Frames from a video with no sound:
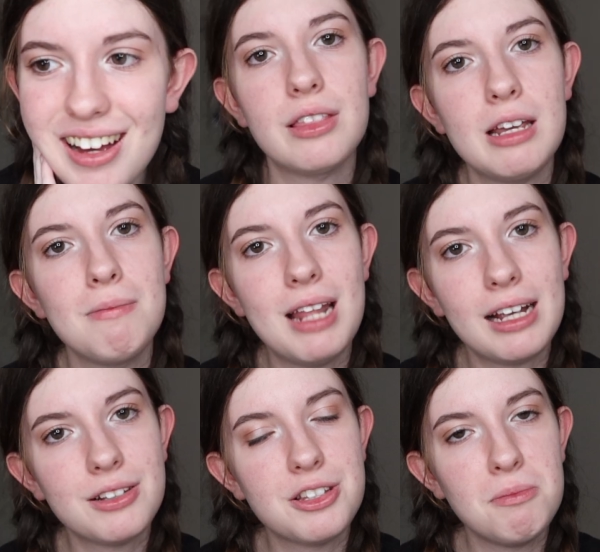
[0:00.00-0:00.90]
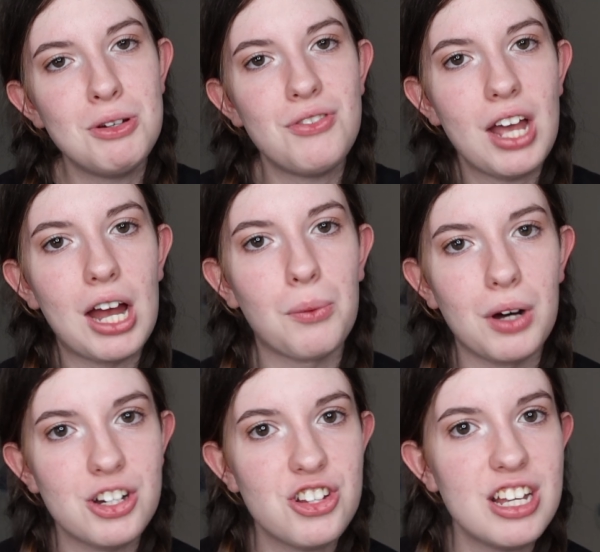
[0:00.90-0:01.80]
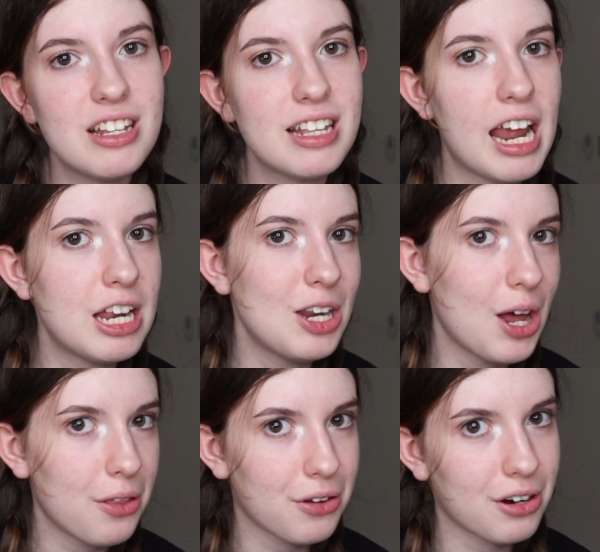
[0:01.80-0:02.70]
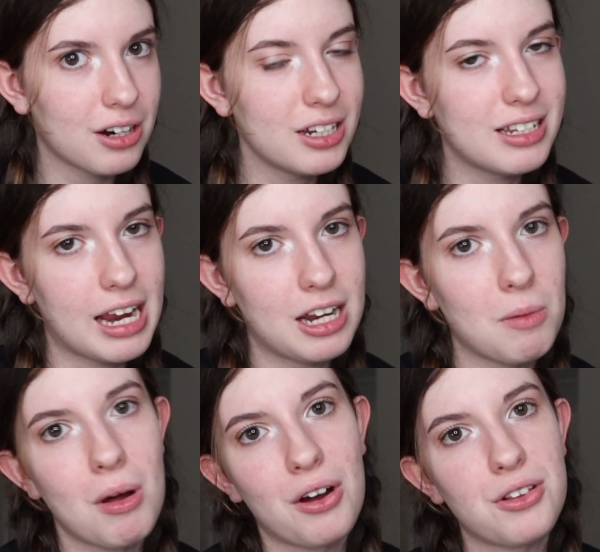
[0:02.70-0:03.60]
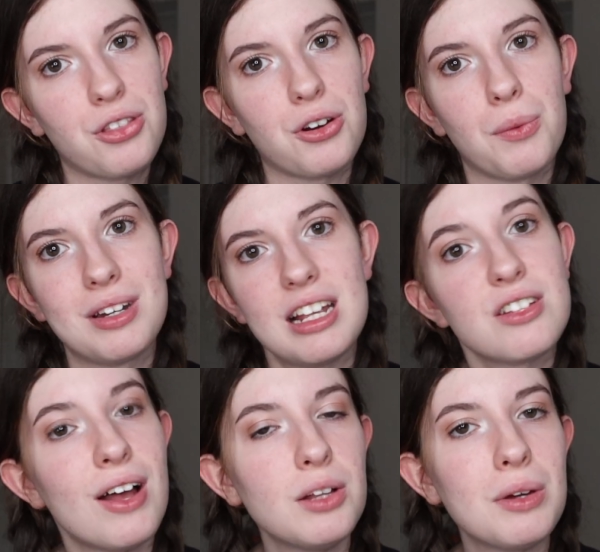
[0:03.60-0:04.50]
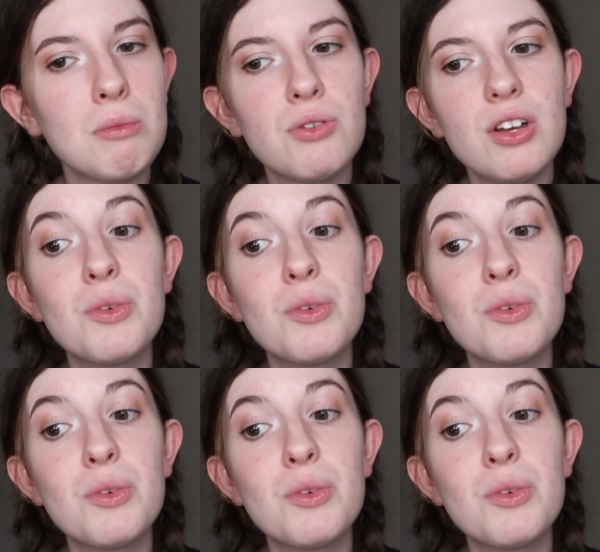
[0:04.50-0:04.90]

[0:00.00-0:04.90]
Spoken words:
The next movie I watched is another Dan and Mara's 31 Days of Halloween movie,